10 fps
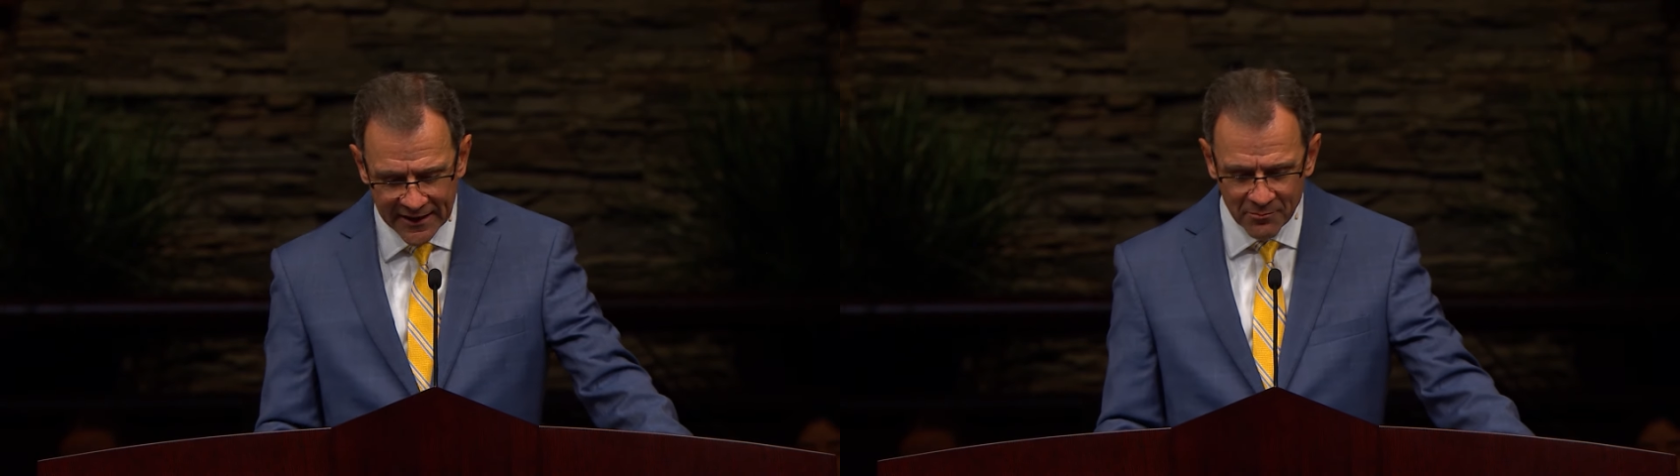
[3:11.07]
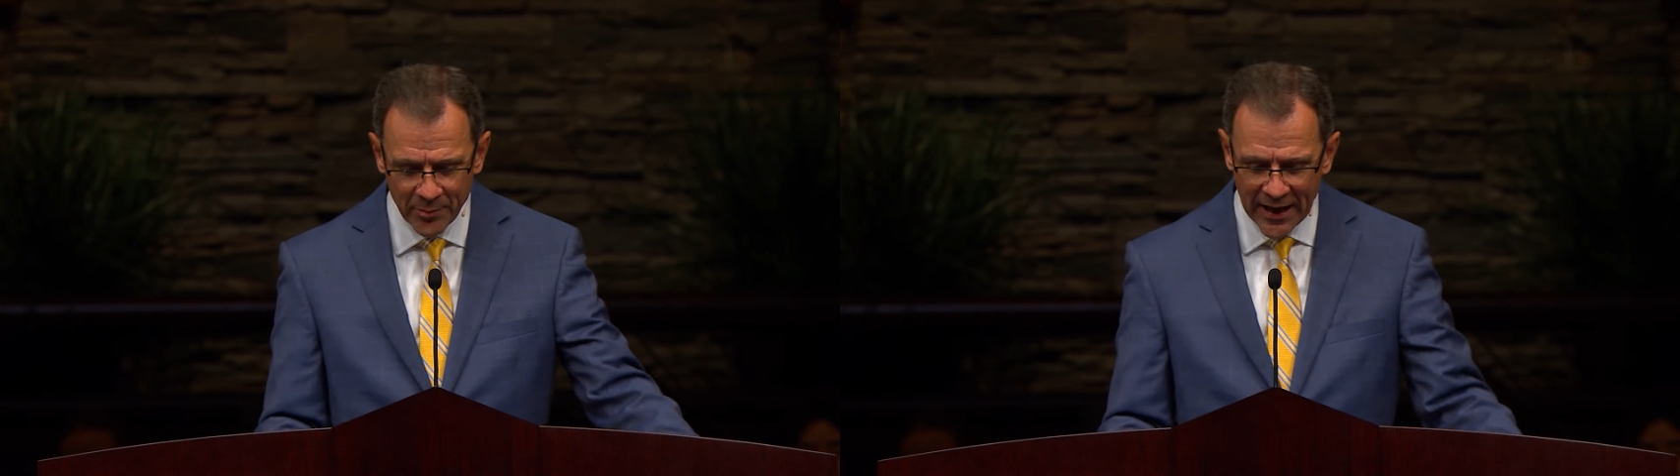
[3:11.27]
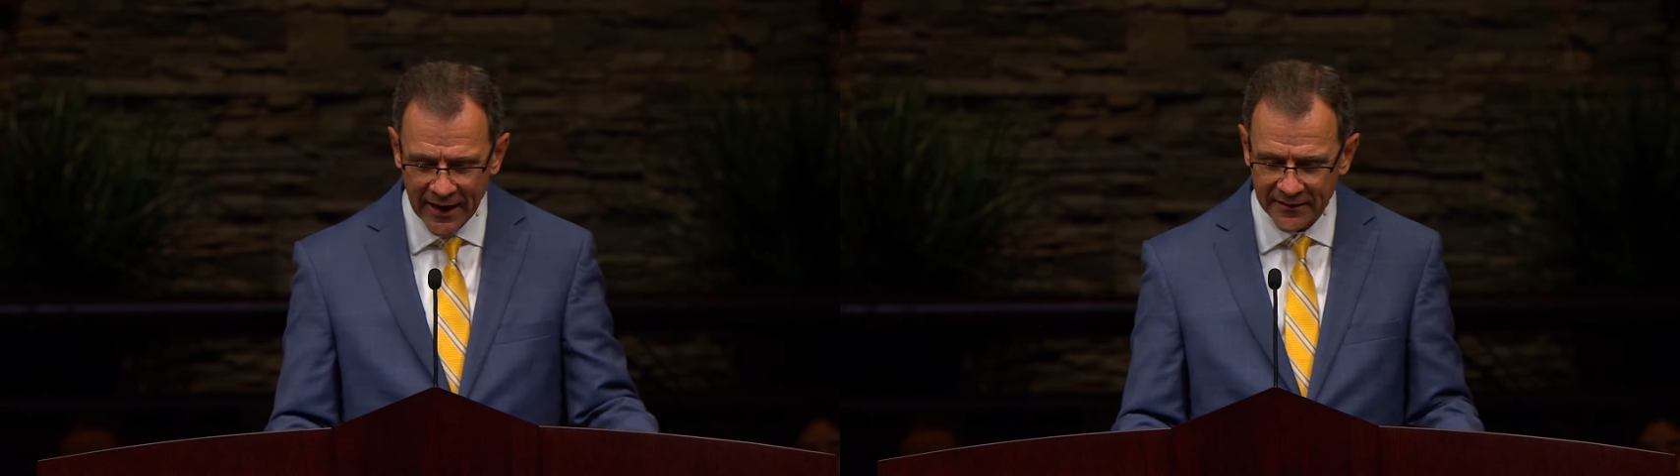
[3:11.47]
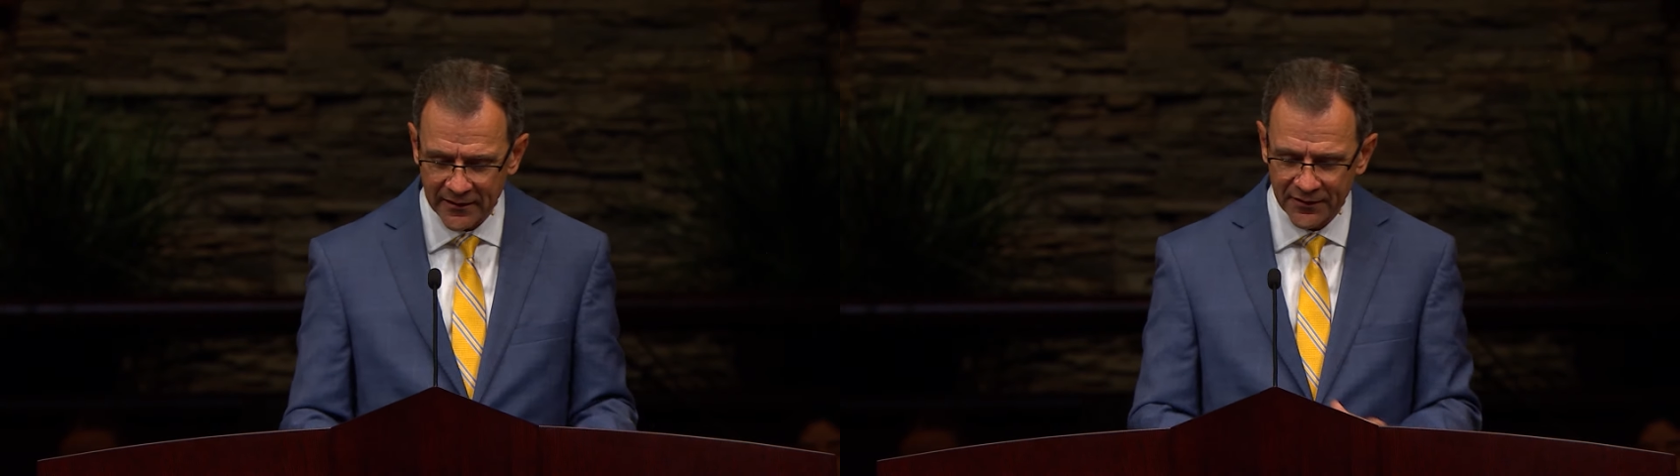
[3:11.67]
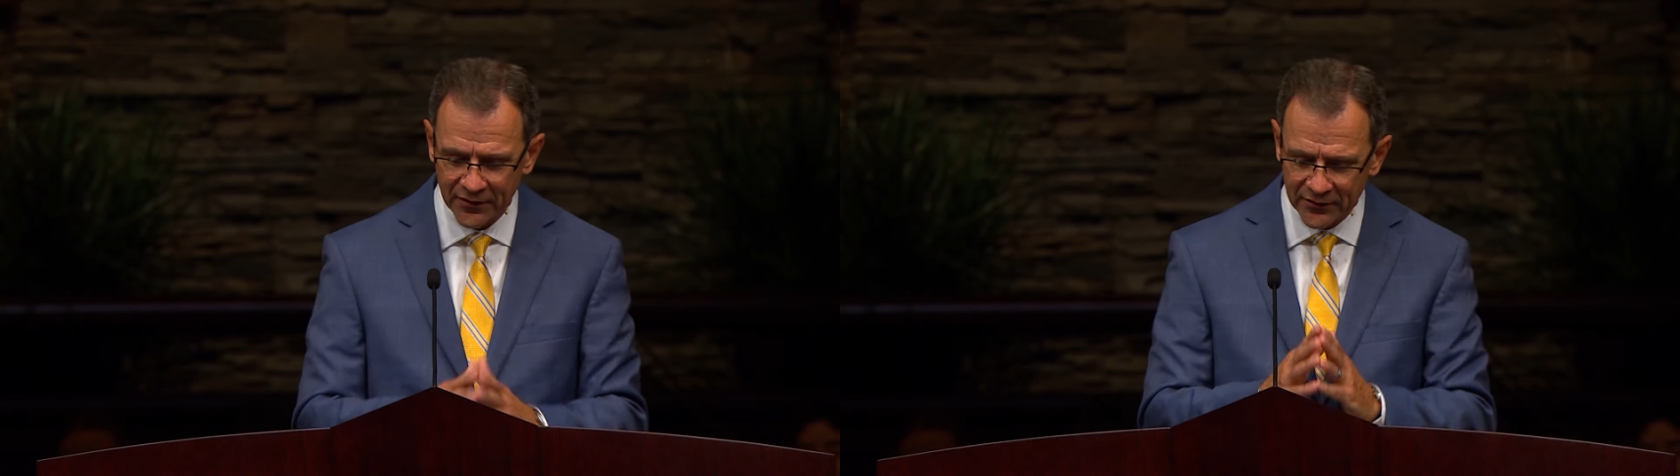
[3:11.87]

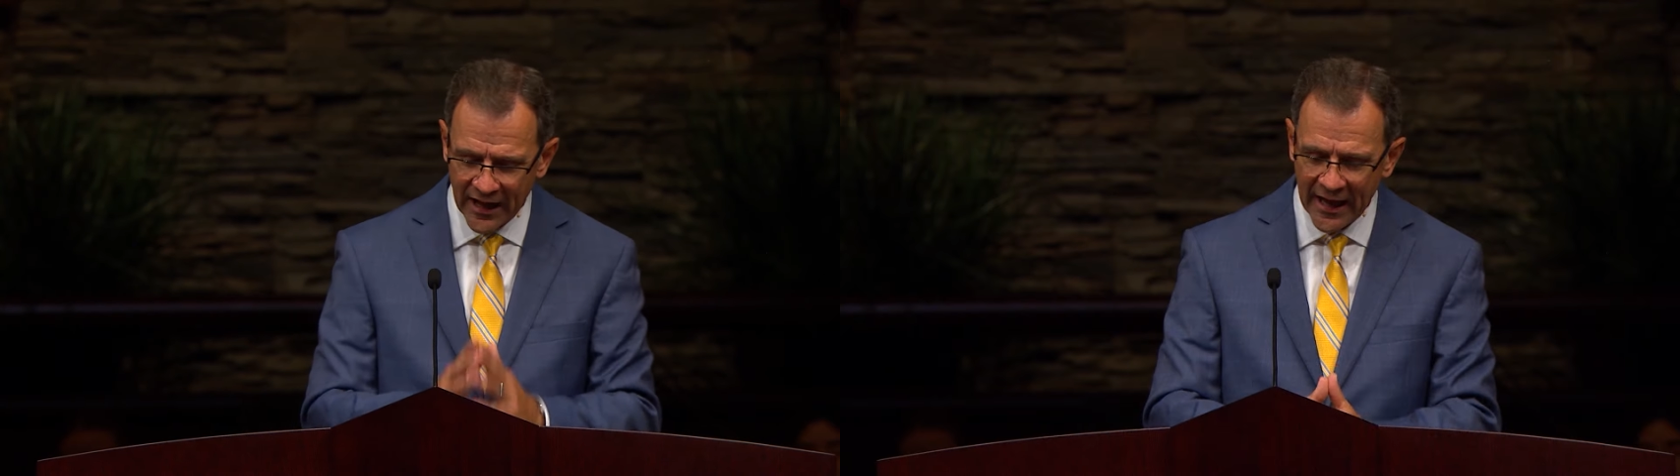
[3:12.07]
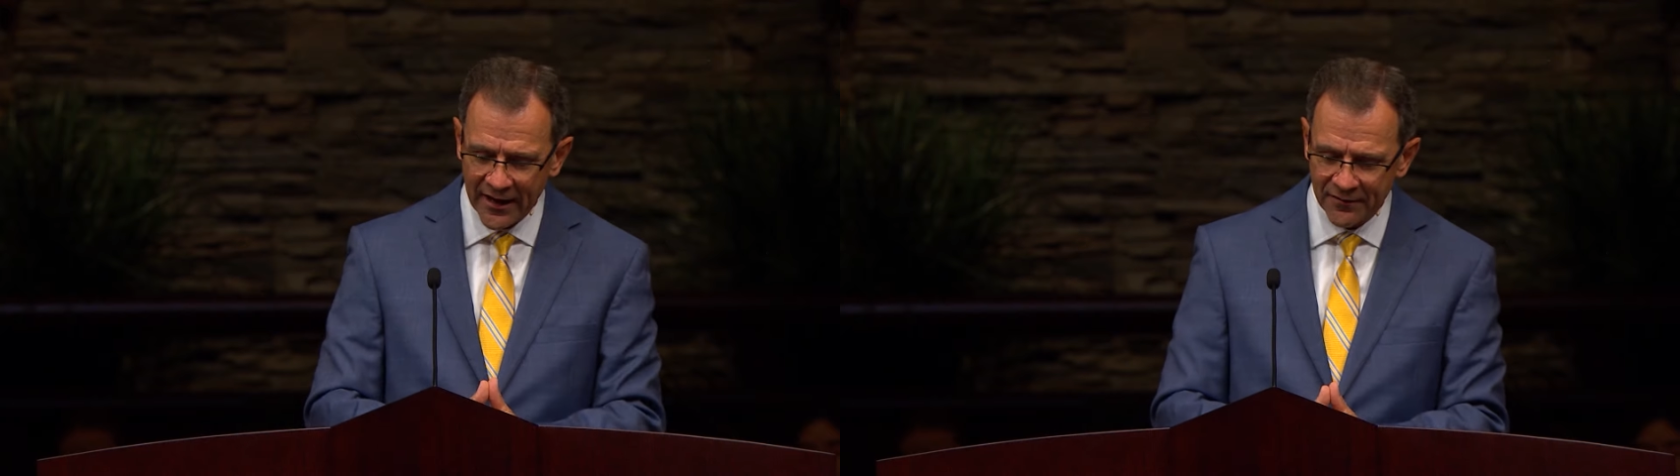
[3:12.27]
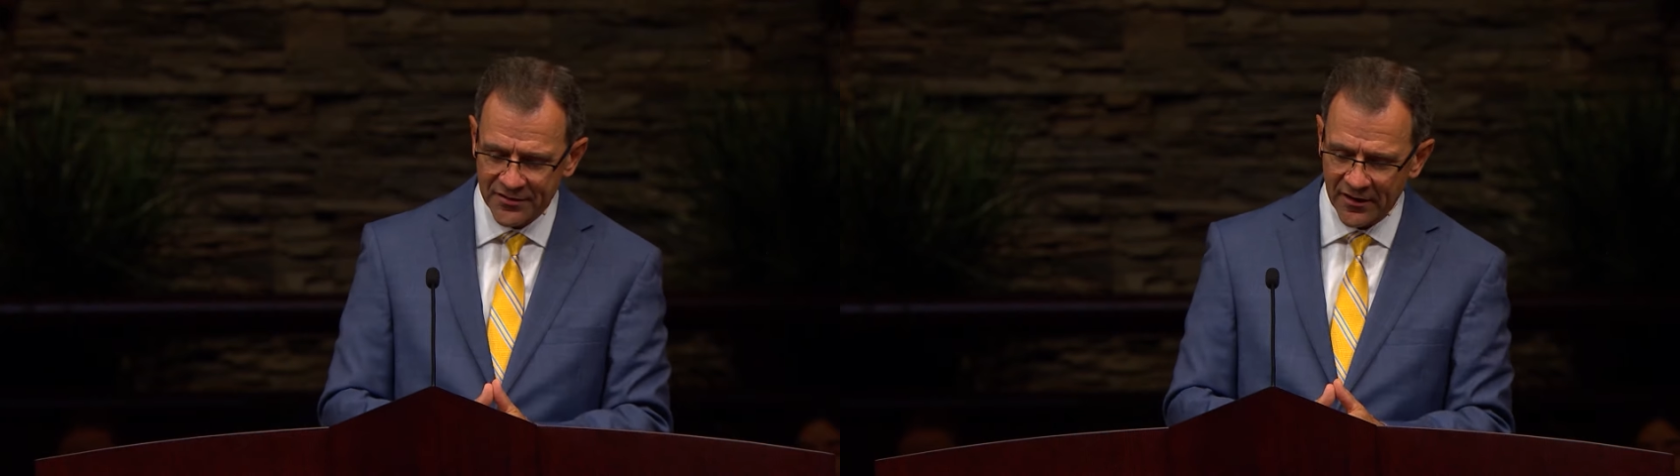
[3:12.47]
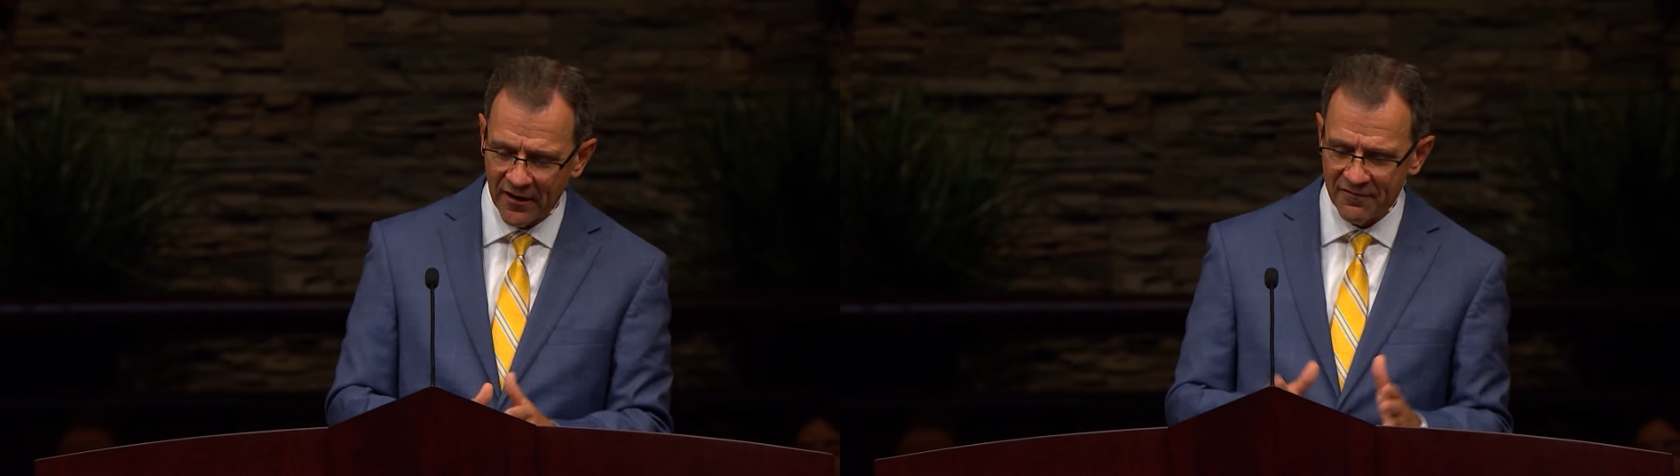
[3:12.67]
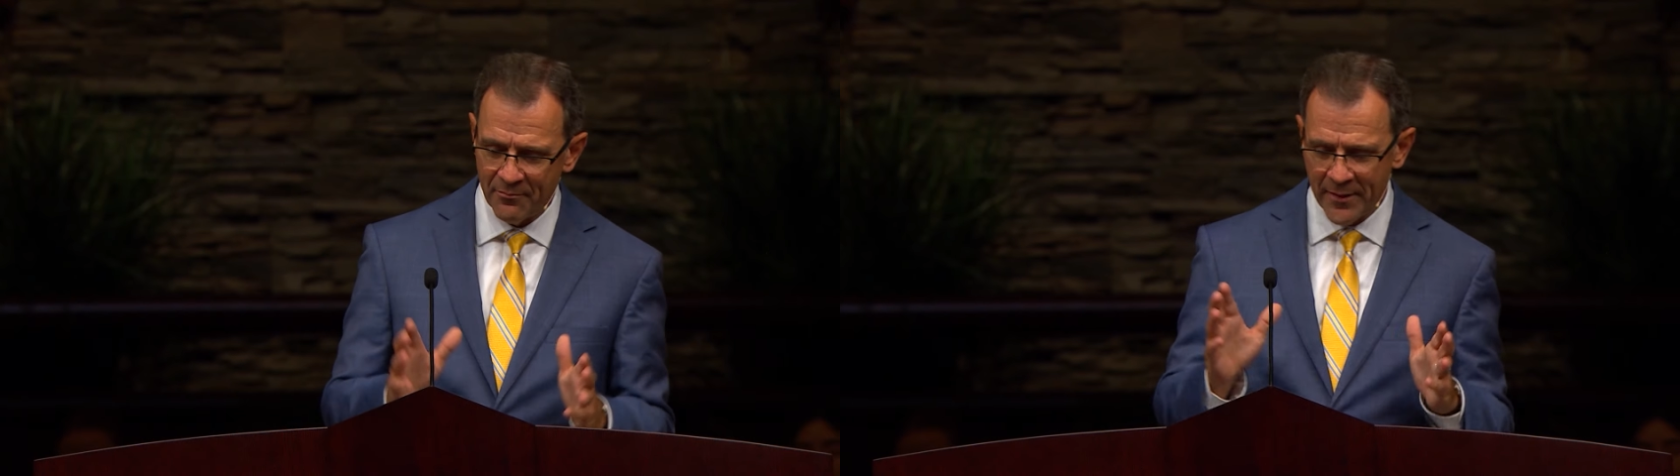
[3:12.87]
impacted the lives
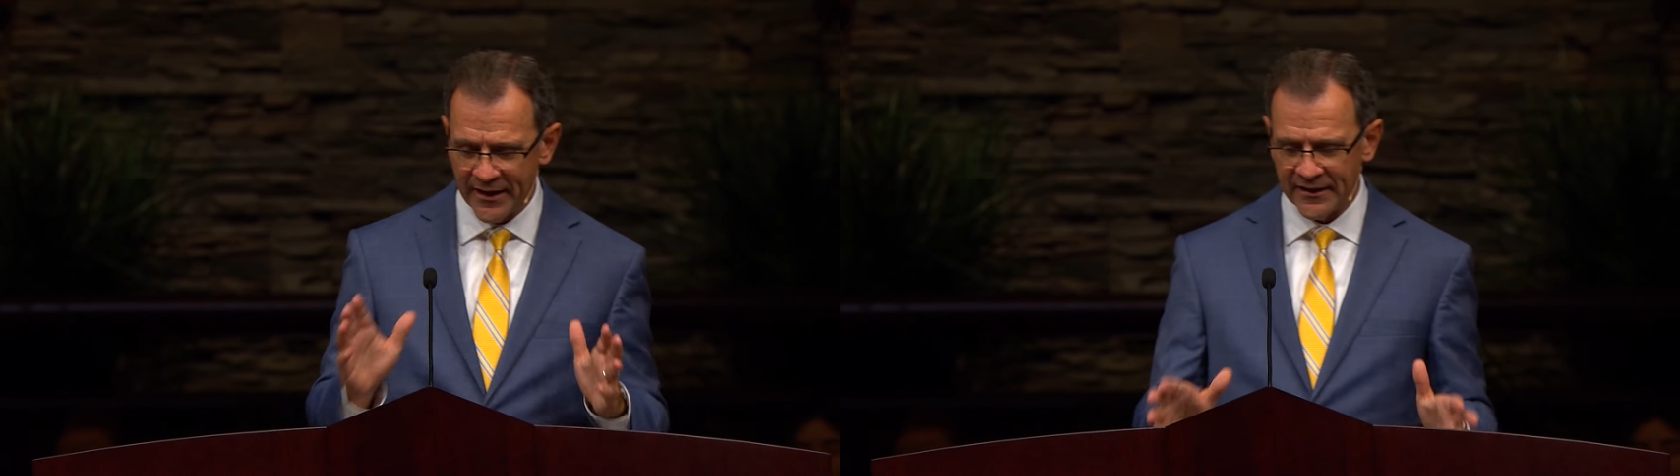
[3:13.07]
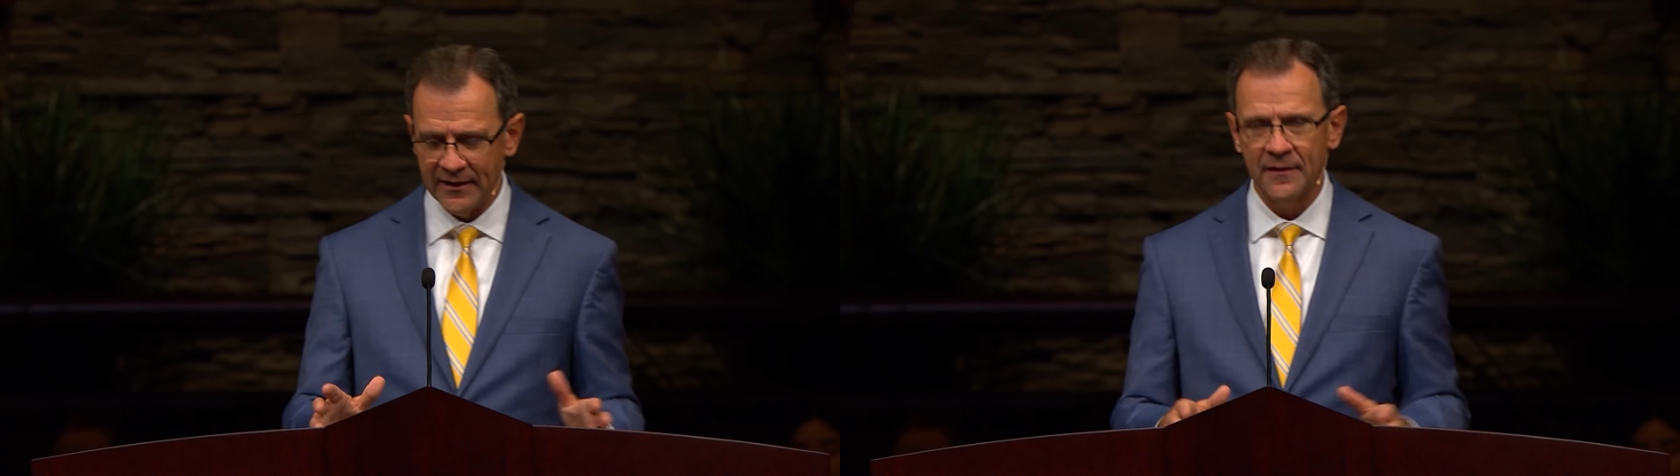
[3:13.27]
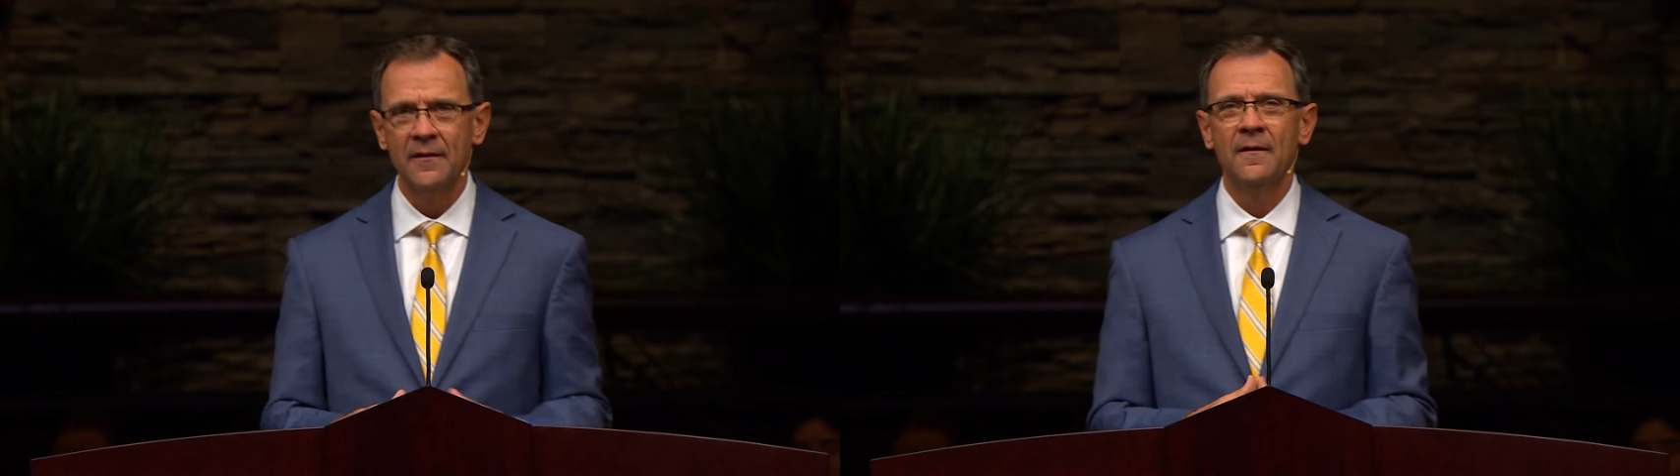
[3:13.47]
of many.